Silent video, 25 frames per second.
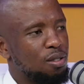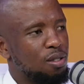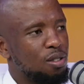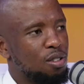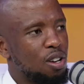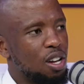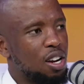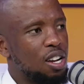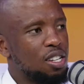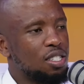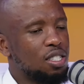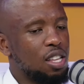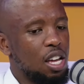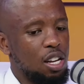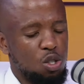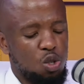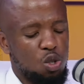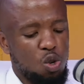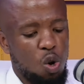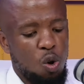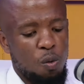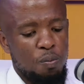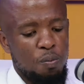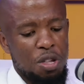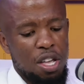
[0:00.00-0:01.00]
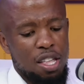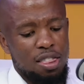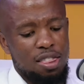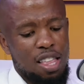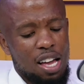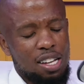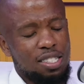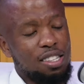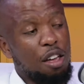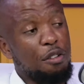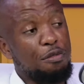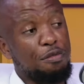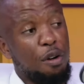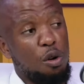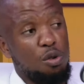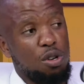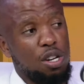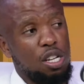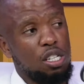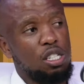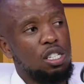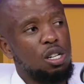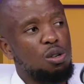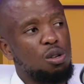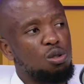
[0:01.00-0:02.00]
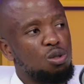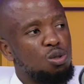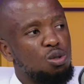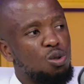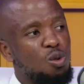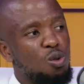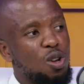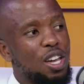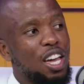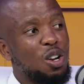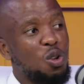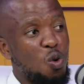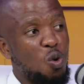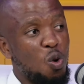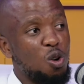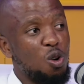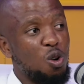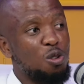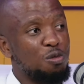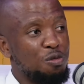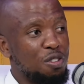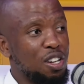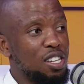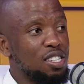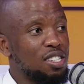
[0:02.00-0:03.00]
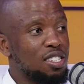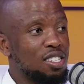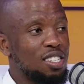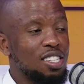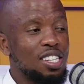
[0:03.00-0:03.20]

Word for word: You understand? So that's the foundation we need to look at God first.